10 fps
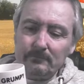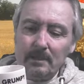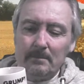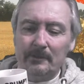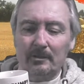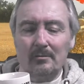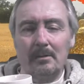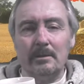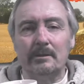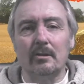Mr.
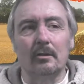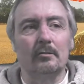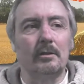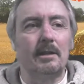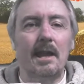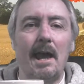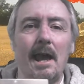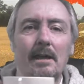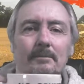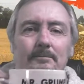Grumpy's got a green
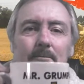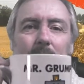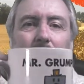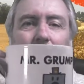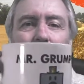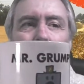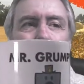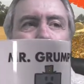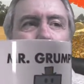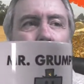hat, and if you look at his
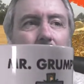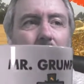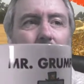hat,